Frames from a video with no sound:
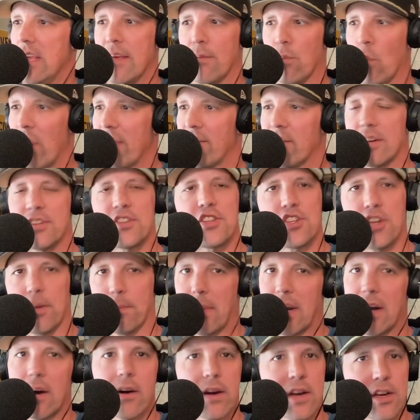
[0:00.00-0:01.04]
whether it's
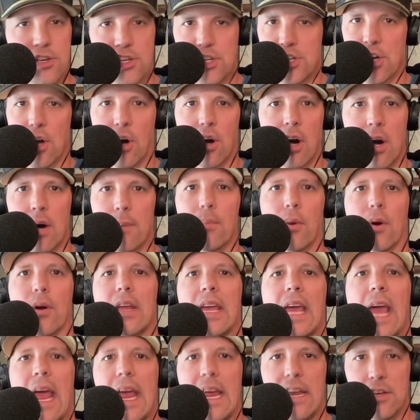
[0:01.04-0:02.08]
Jamarion Sharp or
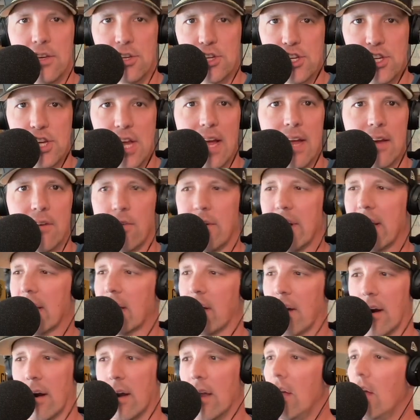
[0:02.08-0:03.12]
Caden Shedrick
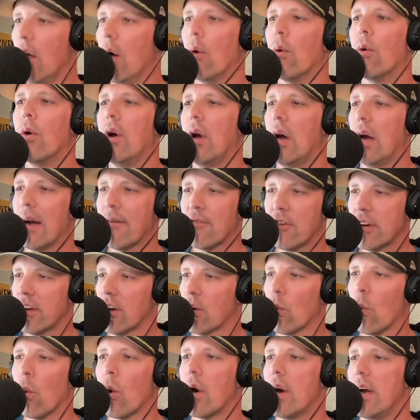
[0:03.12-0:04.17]
or whoever
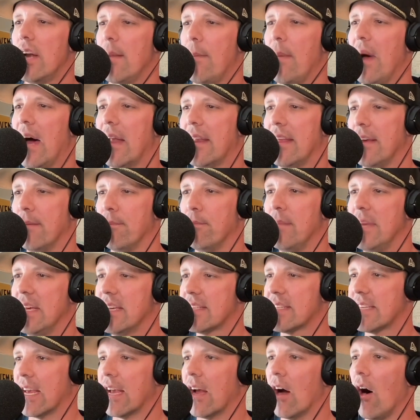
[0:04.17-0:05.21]
you're worried about him
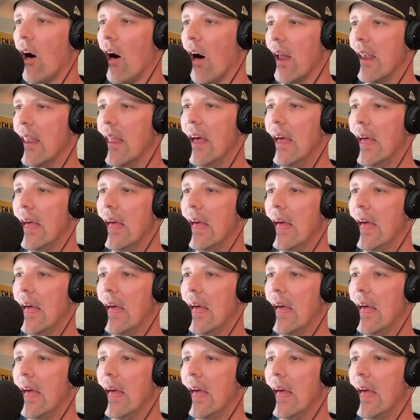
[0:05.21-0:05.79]
missing on,